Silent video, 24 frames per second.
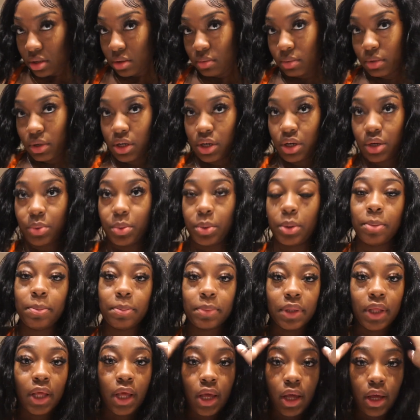We're gonna
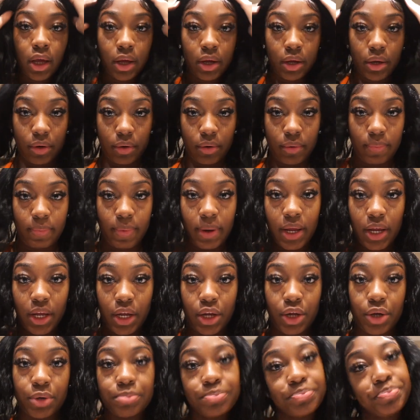crimp the hair right
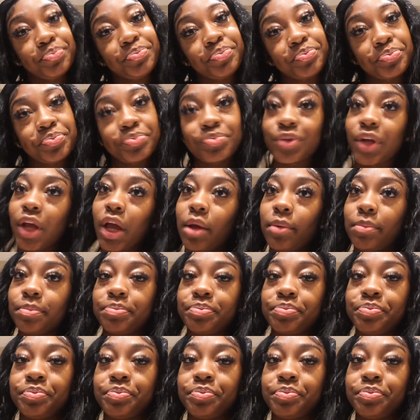here. Okay.